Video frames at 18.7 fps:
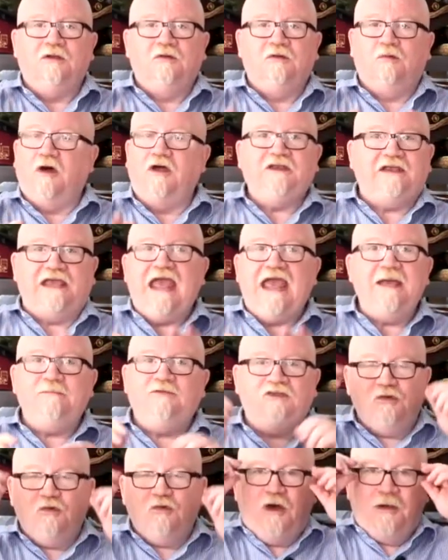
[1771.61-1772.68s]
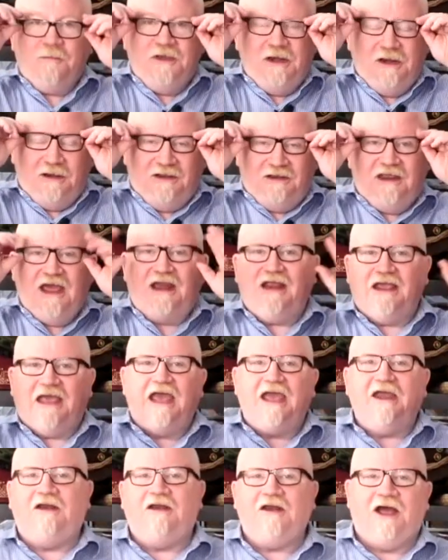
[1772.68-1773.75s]
what game do you want me to
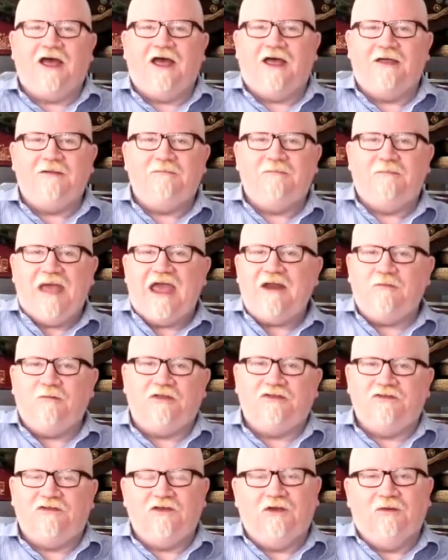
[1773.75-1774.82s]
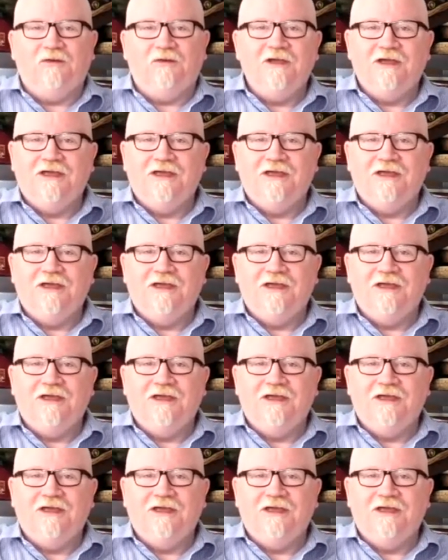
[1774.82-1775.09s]
dedicate bandwidth to?